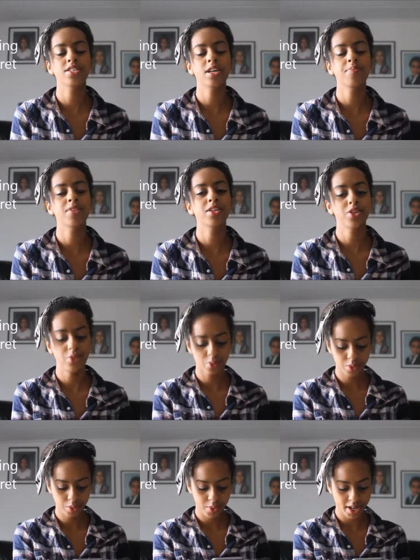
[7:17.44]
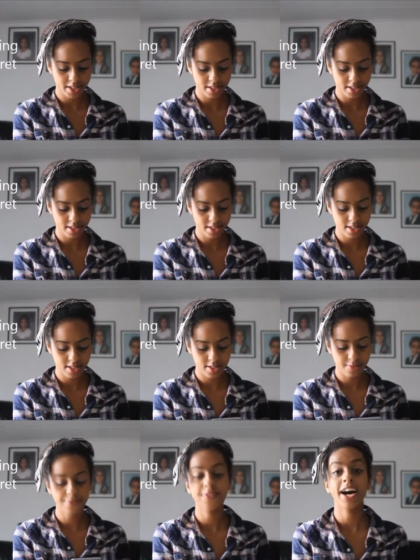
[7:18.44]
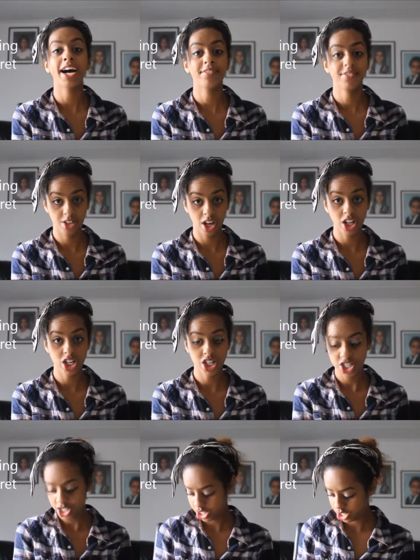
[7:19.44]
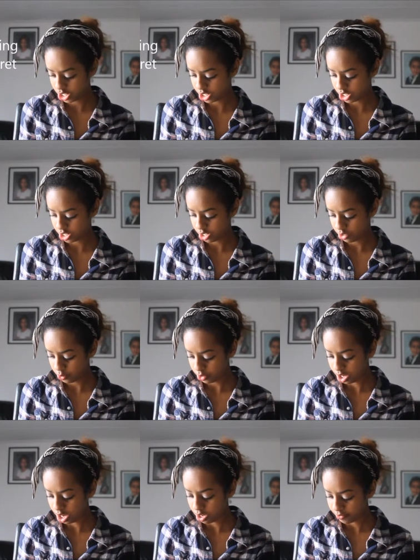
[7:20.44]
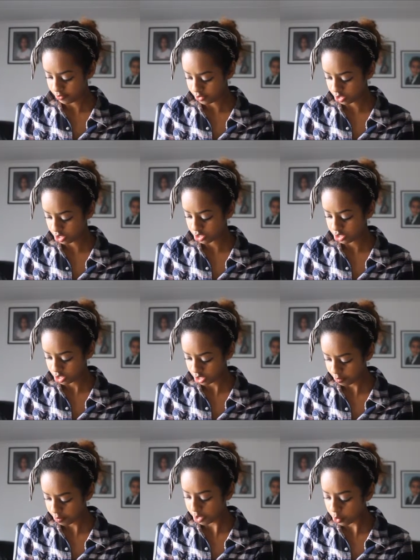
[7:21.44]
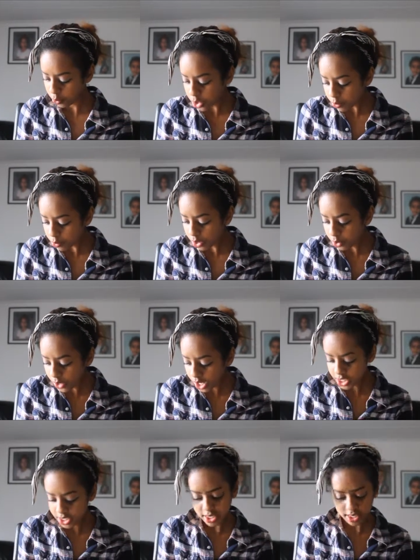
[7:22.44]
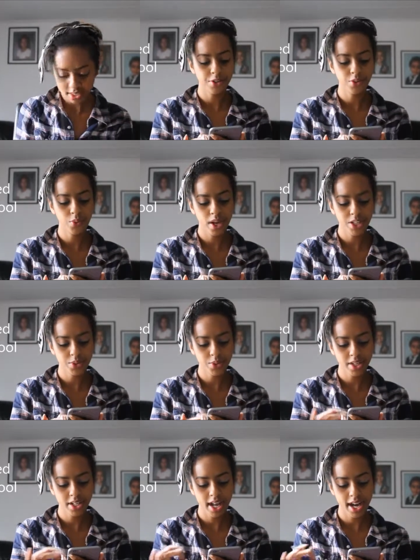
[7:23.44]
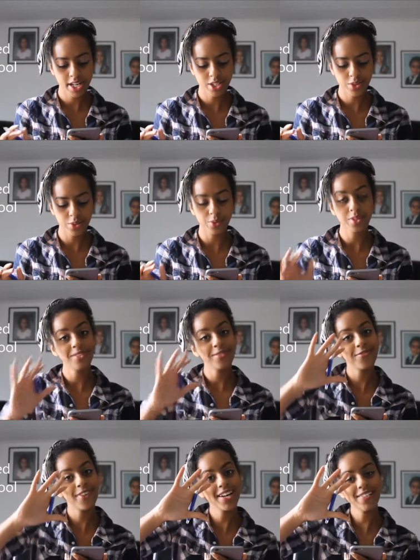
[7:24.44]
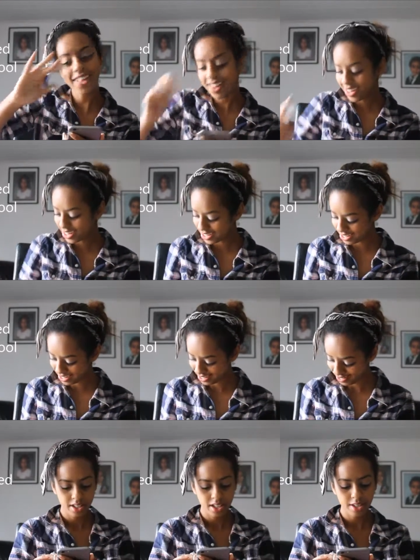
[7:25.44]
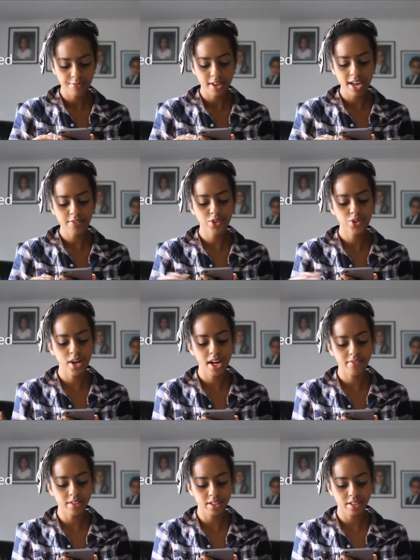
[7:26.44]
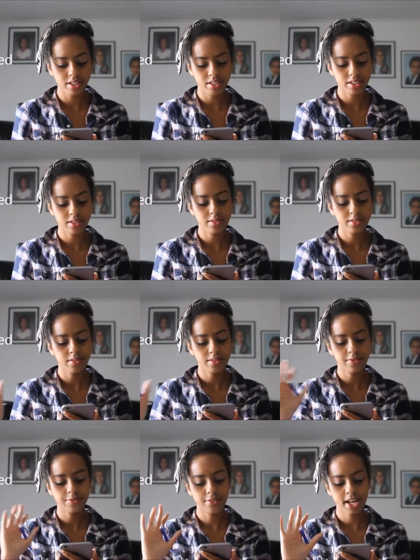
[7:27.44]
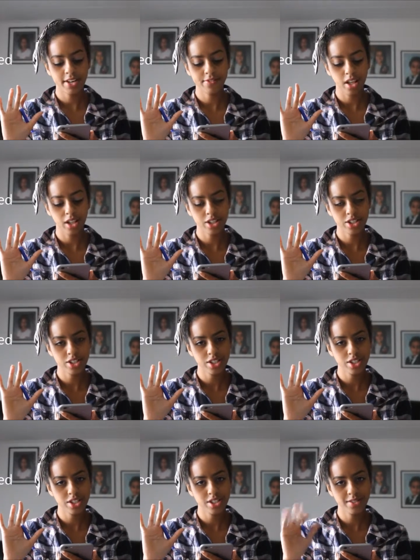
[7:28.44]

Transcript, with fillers: something you regret, five dollars. We have done something we regret. If you graduated high school, five dollars. If you ever traveled, five dollars.